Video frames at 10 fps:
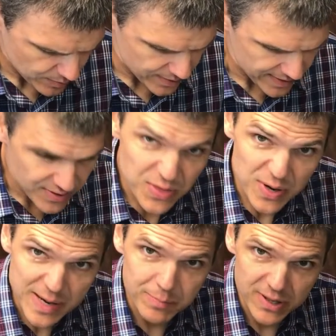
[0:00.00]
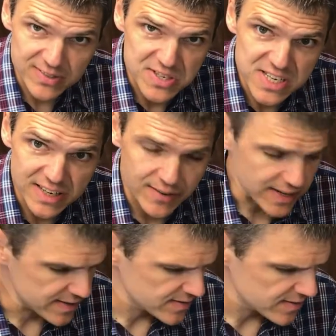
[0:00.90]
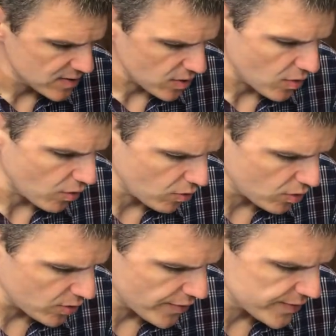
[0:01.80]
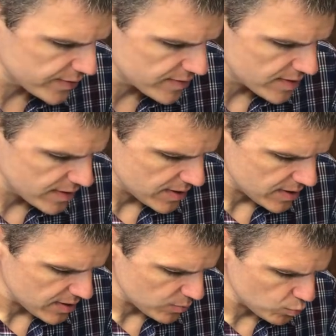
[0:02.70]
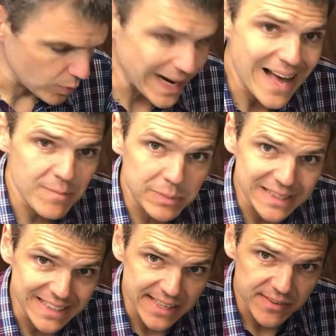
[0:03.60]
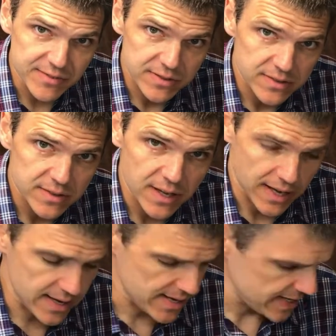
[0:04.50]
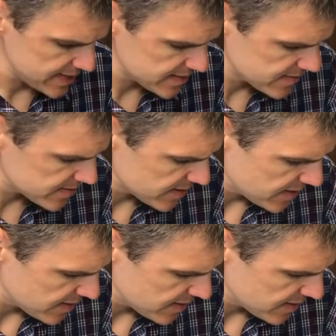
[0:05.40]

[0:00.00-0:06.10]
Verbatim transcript: with a three-part series on what I believe is